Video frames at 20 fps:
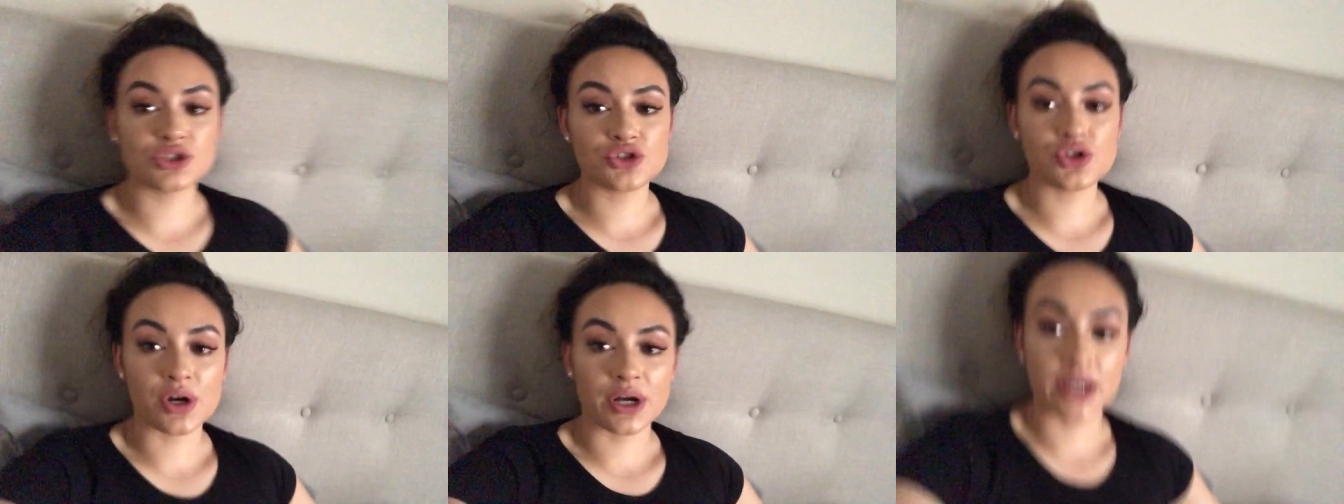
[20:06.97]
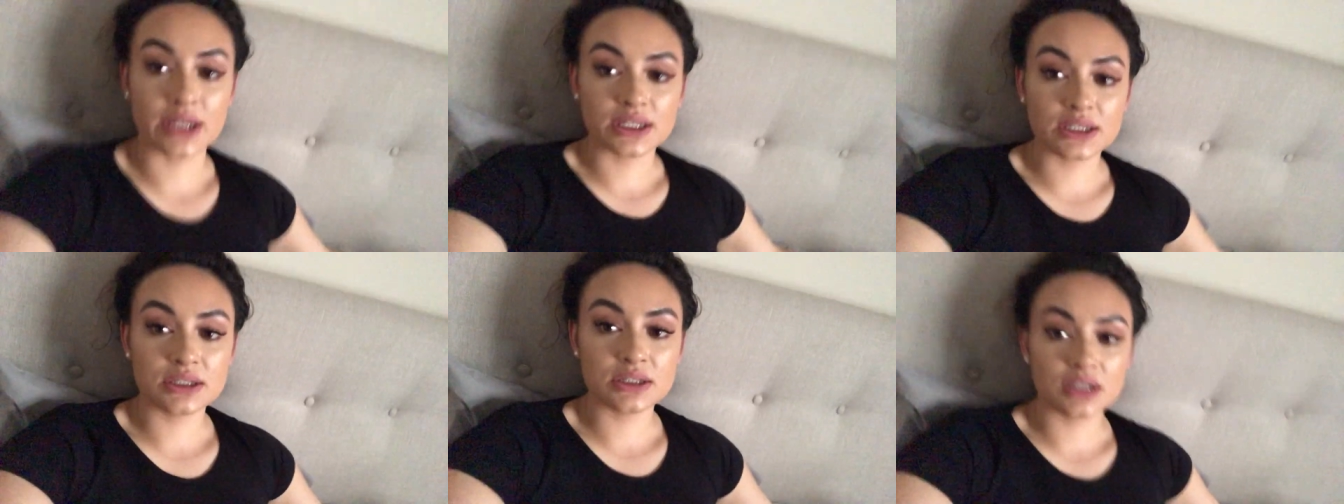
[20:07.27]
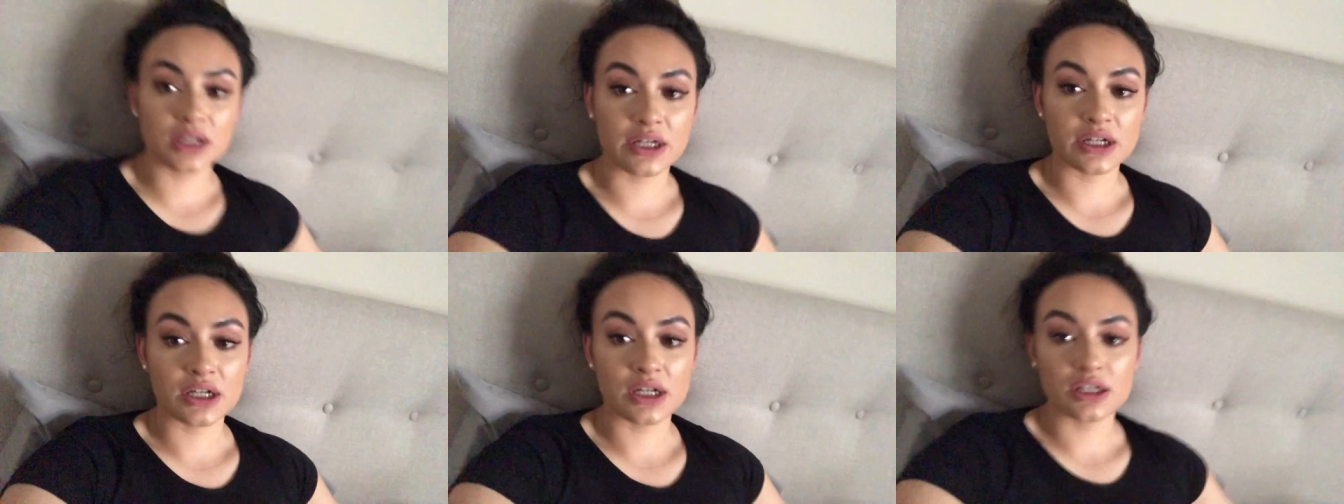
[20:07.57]
to train.
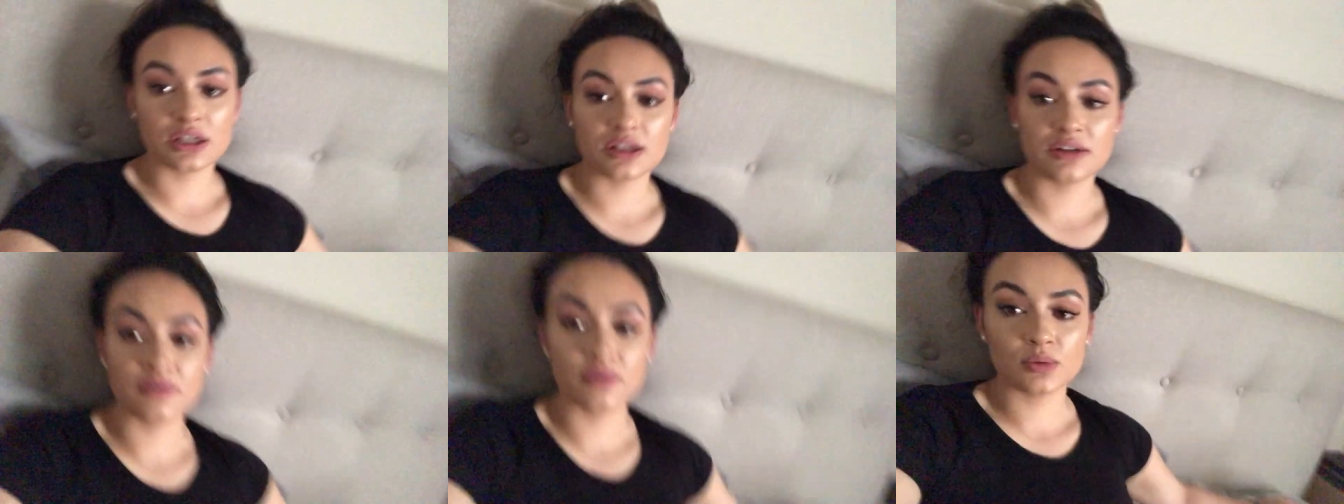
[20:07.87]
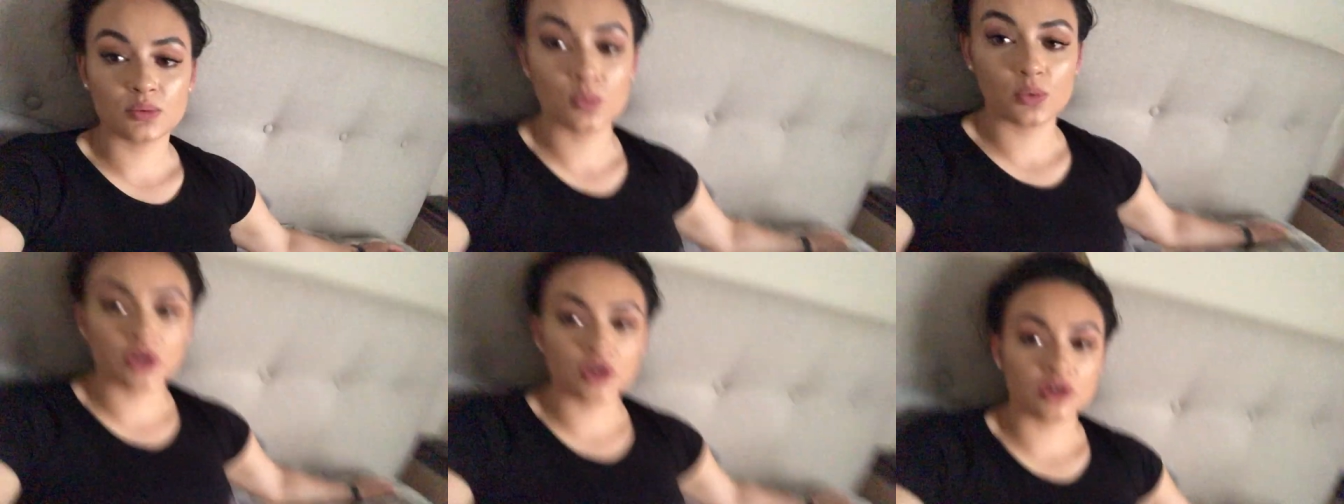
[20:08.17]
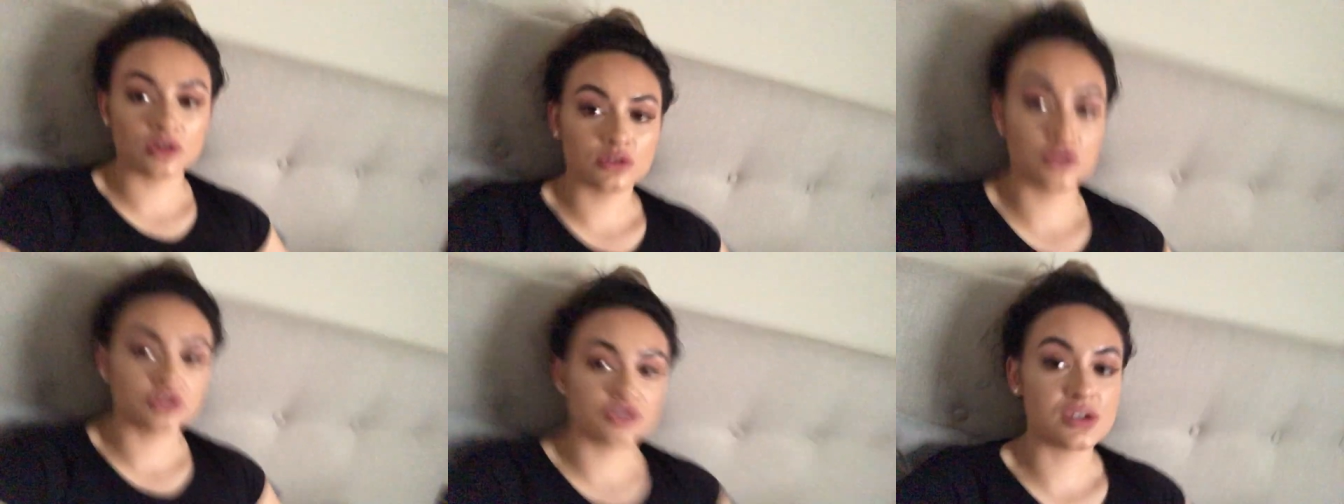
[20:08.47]
Like, I love when we
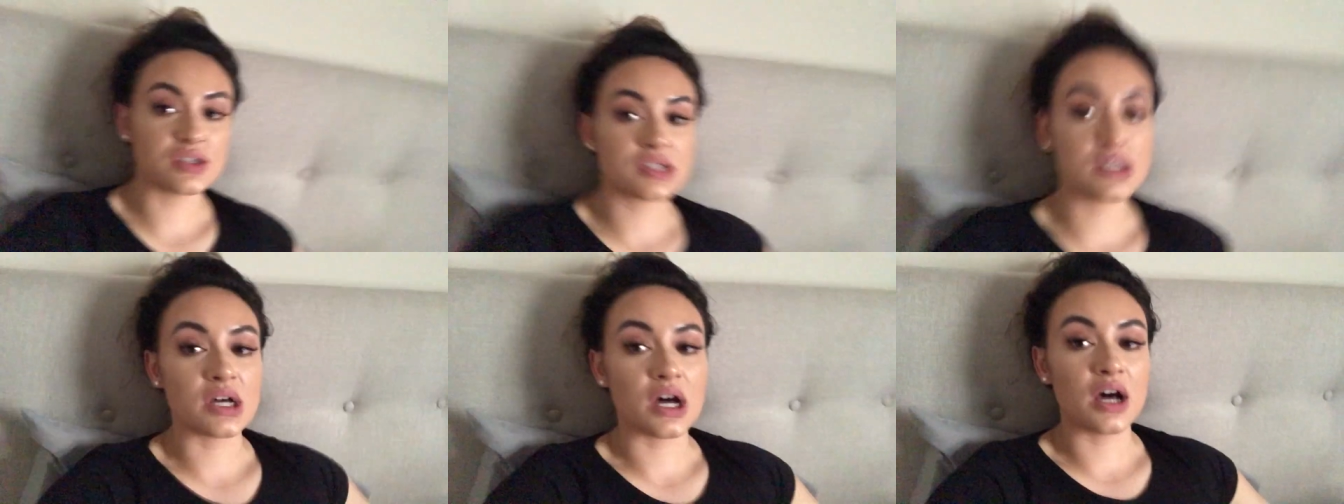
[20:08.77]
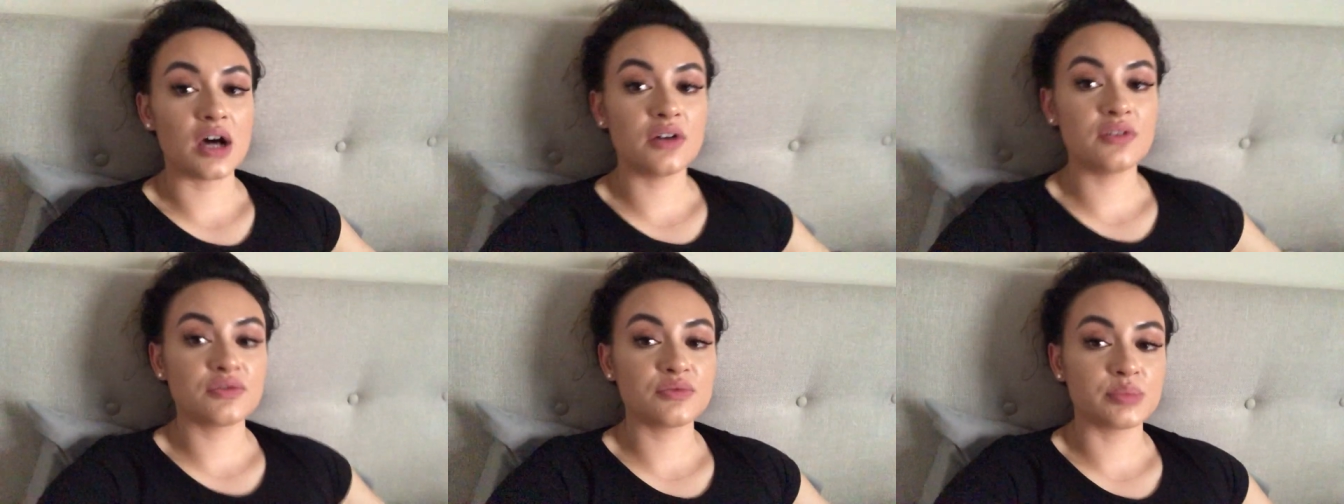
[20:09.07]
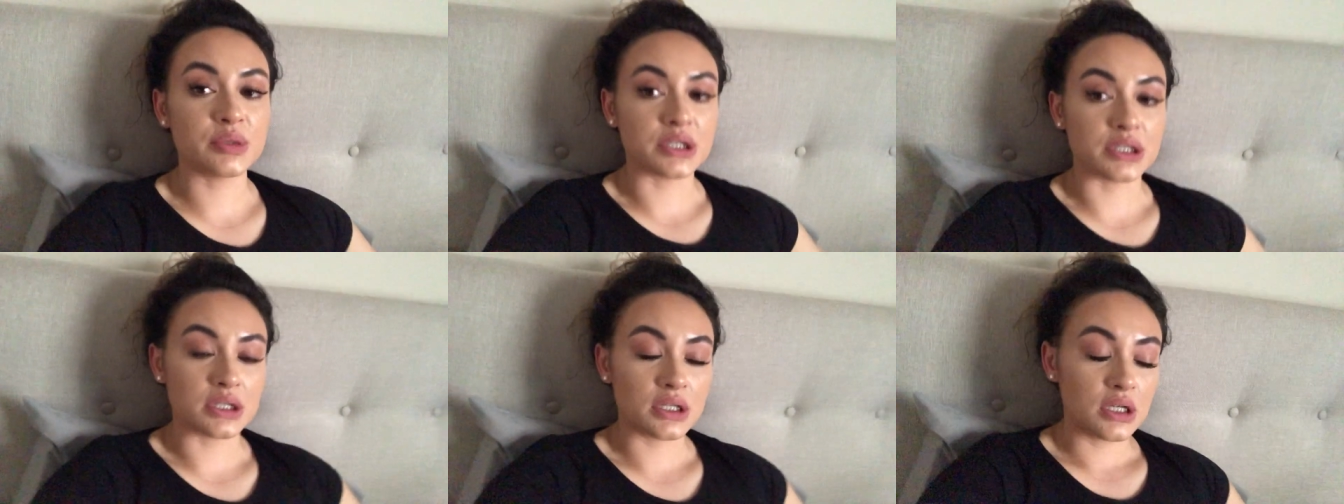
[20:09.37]
got new staff,
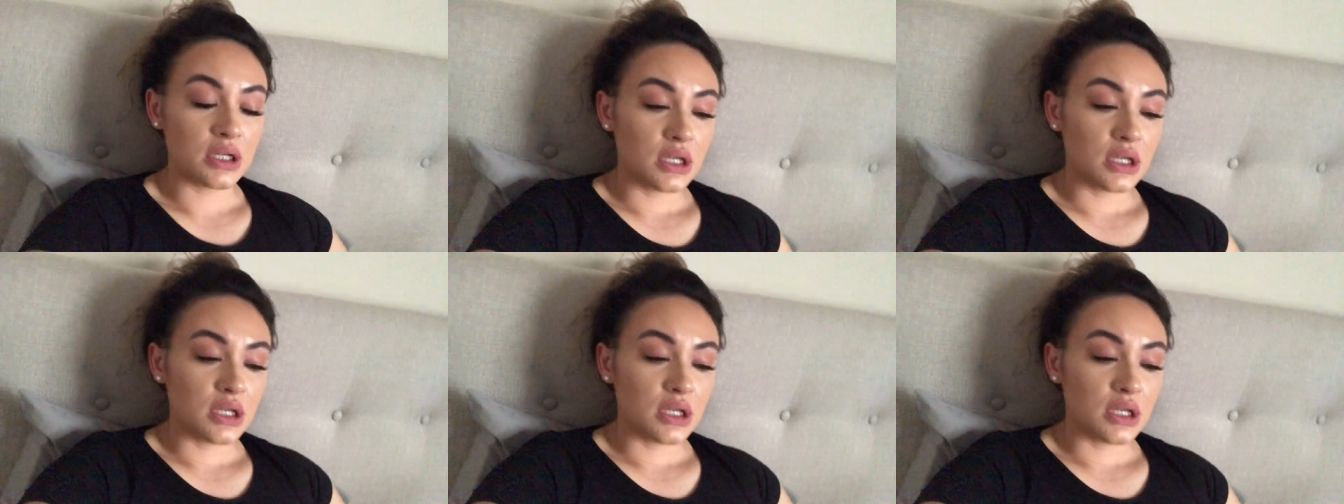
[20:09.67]
but